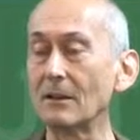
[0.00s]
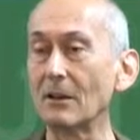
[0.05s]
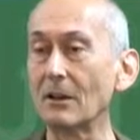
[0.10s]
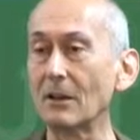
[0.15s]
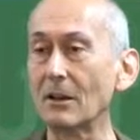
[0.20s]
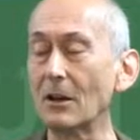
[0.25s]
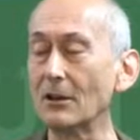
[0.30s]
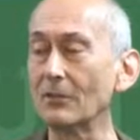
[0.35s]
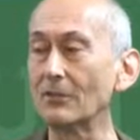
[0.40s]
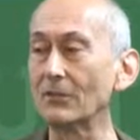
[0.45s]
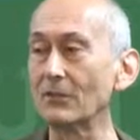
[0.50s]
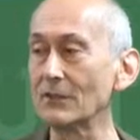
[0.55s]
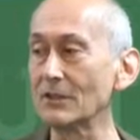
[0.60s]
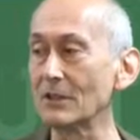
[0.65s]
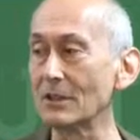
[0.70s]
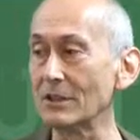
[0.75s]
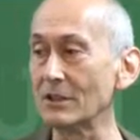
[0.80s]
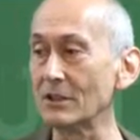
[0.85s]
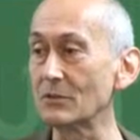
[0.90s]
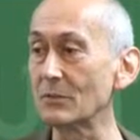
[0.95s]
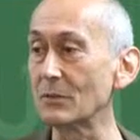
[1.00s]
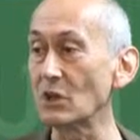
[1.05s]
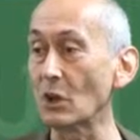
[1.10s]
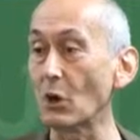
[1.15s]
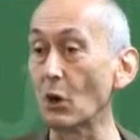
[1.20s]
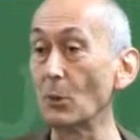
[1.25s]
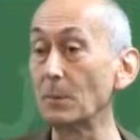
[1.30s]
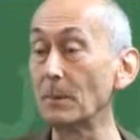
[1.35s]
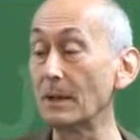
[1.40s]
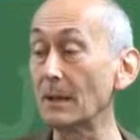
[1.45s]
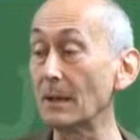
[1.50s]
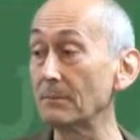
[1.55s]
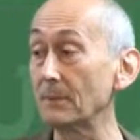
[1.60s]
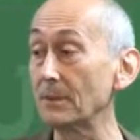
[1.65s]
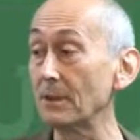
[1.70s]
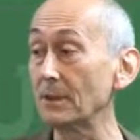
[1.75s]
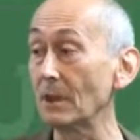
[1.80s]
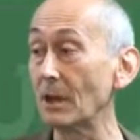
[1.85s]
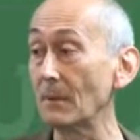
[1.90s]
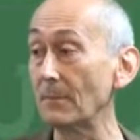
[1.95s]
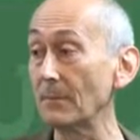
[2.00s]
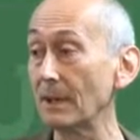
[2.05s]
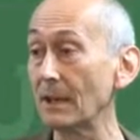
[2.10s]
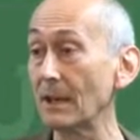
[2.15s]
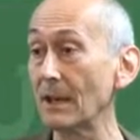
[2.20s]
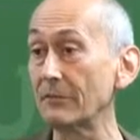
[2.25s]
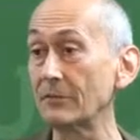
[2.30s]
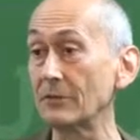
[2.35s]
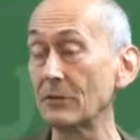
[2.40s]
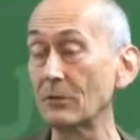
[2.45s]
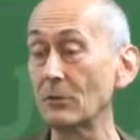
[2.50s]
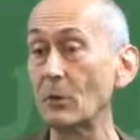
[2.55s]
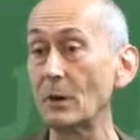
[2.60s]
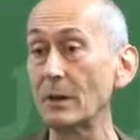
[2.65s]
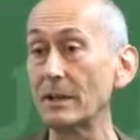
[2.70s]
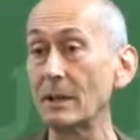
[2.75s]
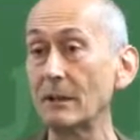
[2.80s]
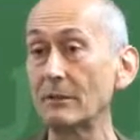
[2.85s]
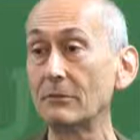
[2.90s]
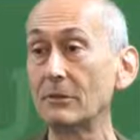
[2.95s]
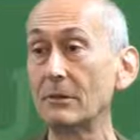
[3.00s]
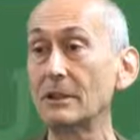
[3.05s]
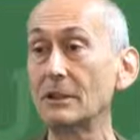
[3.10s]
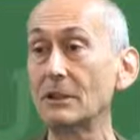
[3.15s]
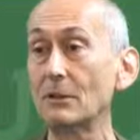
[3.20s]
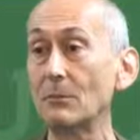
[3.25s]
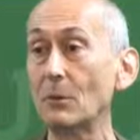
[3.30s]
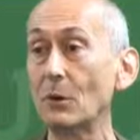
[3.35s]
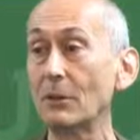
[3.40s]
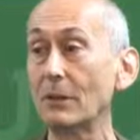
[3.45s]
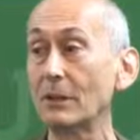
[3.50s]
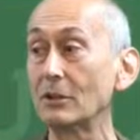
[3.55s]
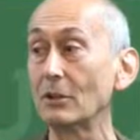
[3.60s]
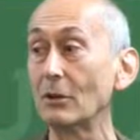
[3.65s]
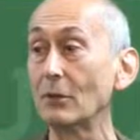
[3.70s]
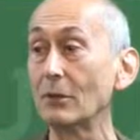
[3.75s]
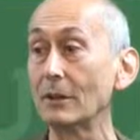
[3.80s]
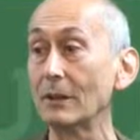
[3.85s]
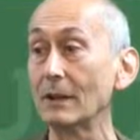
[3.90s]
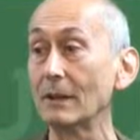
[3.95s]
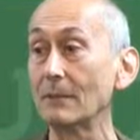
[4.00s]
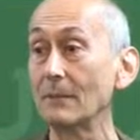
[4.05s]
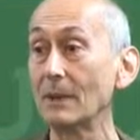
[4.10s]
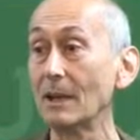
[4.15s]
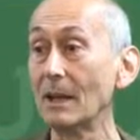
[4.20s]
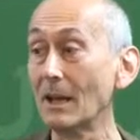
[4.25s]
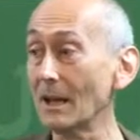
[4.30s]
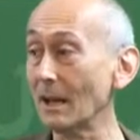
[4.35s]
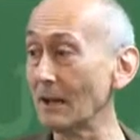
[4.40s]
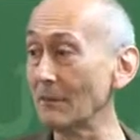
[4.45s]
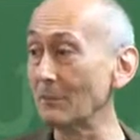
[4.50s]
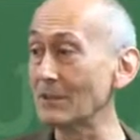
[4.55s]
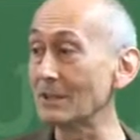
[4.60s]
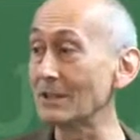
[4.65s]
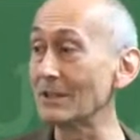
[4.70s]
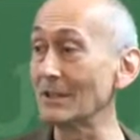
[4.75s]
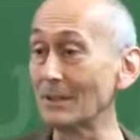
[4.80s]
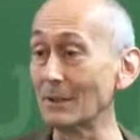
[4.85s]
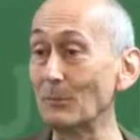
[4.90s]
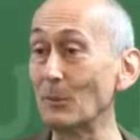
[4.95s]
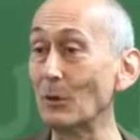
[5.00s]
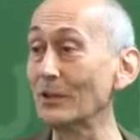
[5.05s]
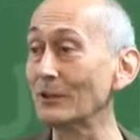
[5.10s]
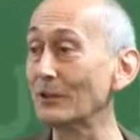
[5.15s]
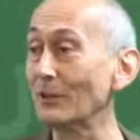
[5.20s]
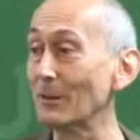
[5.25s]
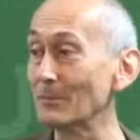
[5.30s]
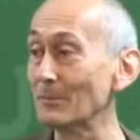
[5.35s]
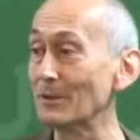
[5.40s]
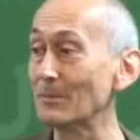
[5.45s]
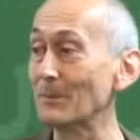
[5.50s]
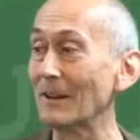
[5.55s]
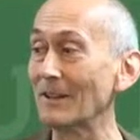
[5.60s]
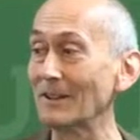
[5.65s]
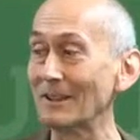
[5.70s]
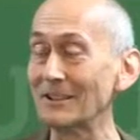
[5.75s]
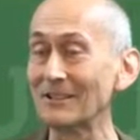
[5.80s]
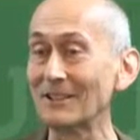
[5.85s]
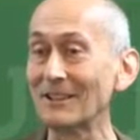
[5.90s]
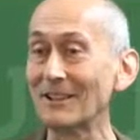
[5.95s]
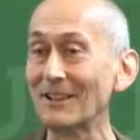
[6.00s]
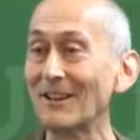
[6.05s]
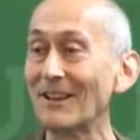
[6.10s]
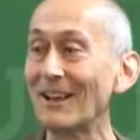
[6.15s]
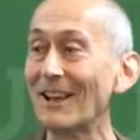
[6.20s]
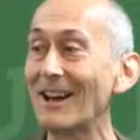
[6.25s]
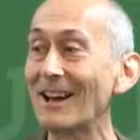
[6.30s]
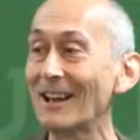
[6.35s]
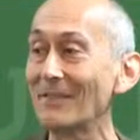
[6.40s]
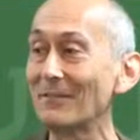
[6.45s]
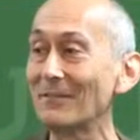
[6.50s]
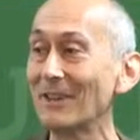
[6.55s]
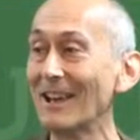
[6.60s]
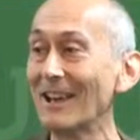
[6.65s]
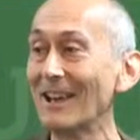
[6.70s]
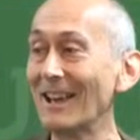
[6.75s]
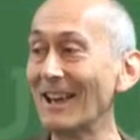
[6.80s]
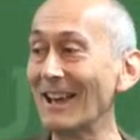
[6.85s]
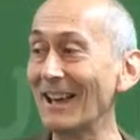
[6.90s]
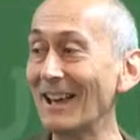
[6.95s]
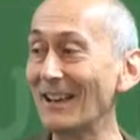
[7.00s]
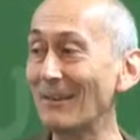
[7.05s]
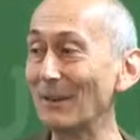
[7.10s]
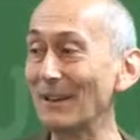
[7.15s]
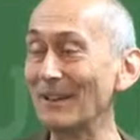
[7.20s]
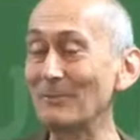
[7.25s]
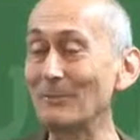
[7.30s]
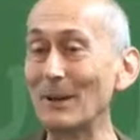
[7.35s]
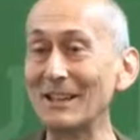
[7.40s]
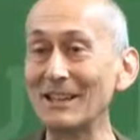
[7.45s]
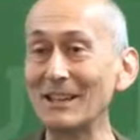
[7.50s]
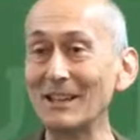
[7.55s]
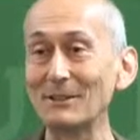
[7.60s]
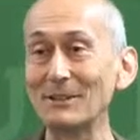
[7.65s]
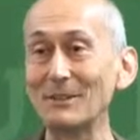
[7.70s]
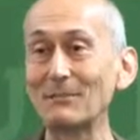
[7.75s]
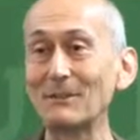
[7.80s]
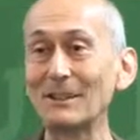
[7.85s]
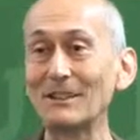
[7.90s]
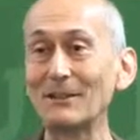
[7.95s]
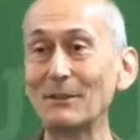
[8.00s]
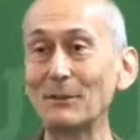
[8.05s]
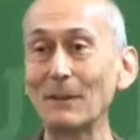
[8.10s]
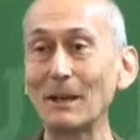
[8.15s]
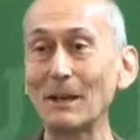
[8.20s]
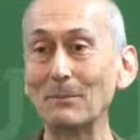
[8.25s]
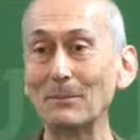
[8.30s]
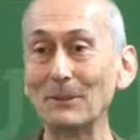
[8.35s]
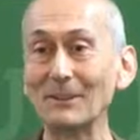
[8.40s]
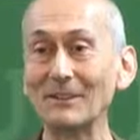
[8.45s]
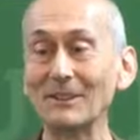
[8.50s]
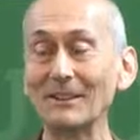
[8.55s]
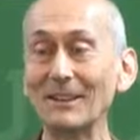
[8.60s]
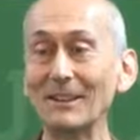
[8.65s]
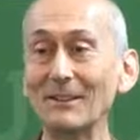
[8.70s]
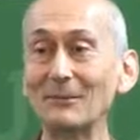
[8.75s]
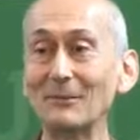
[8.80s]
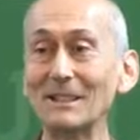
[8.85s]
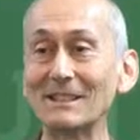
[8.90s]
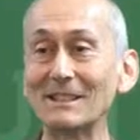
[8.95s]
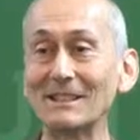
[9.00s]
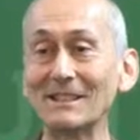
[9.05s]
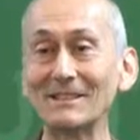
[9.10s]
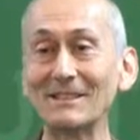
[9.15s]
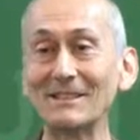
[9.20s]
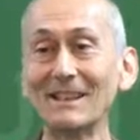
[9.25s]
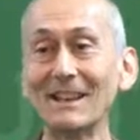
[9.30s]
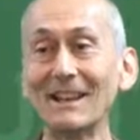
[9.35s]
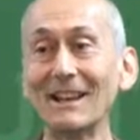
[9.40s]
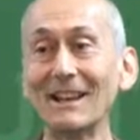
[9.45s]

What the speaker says: conference on this, which opened up the topic after a 100-year moratorium. It was still, the moratorium was apparently still alive when Wendy submitted her paper to the linguistics